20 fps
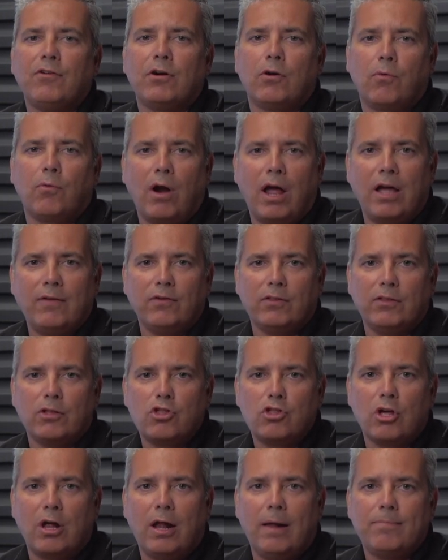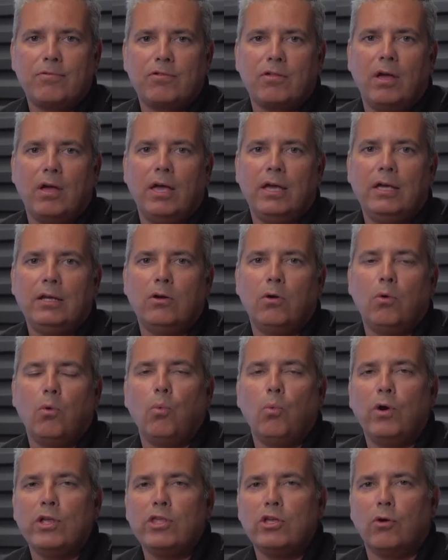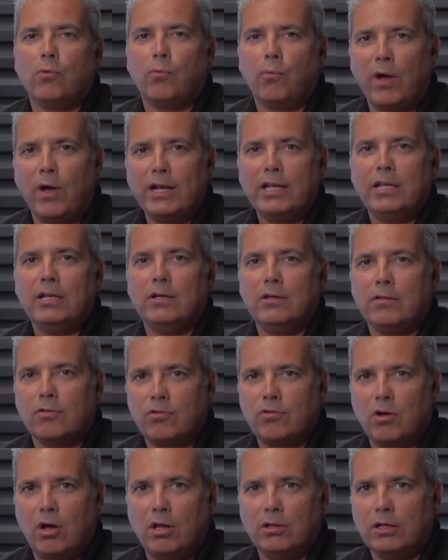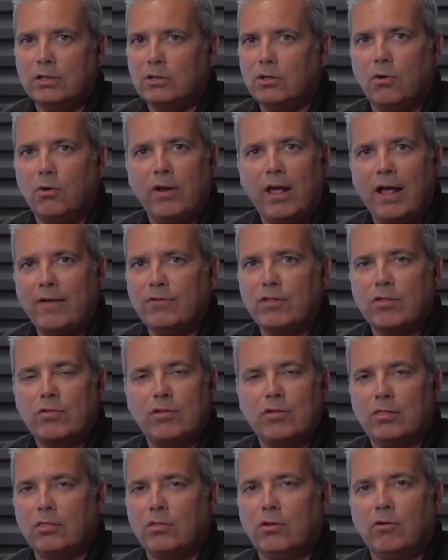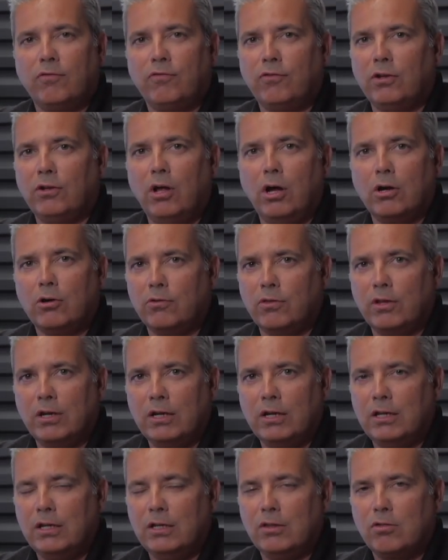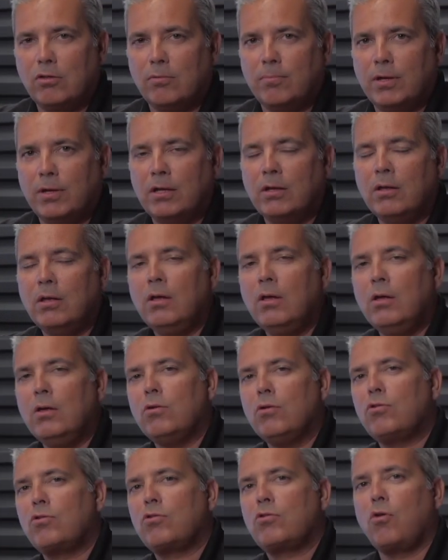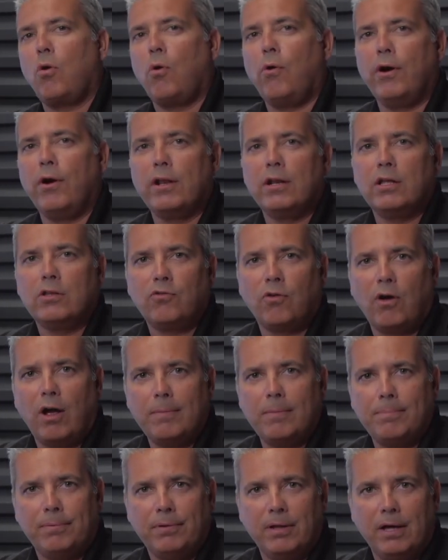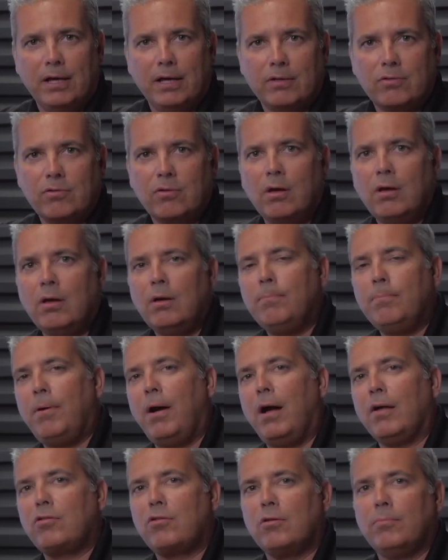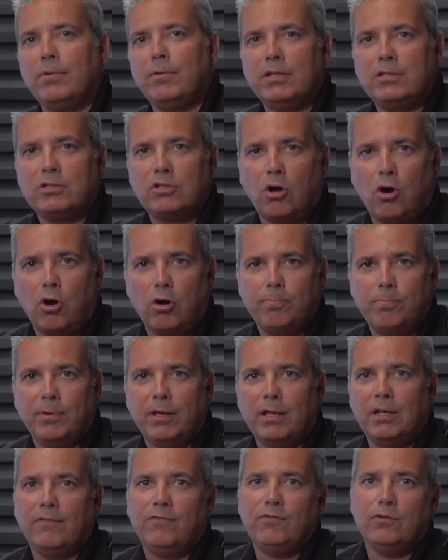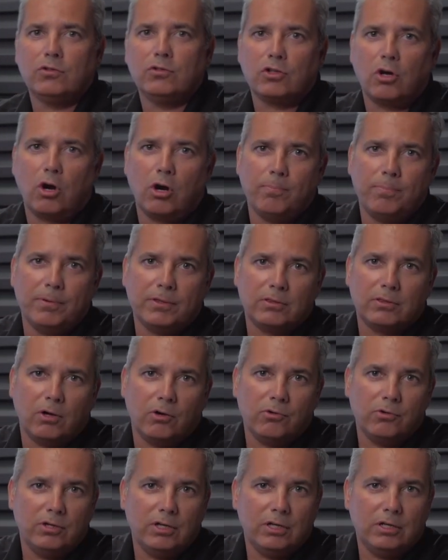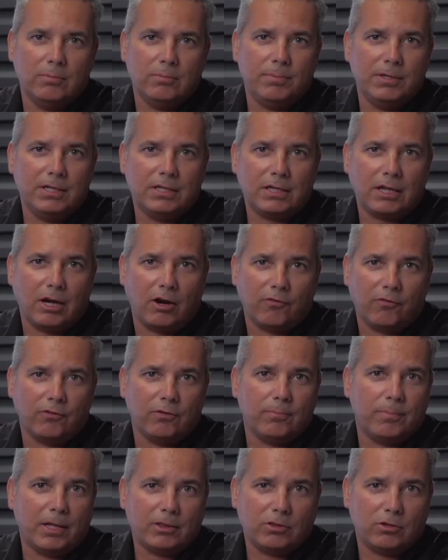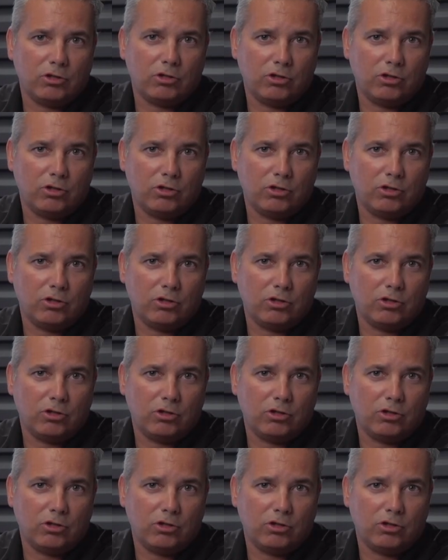it arrive on the job site when you're ready to install it don't have it sit there for longer than it needs to be store it in a dry place possibly tarp it. If you tarp it, though, you need to be careful about the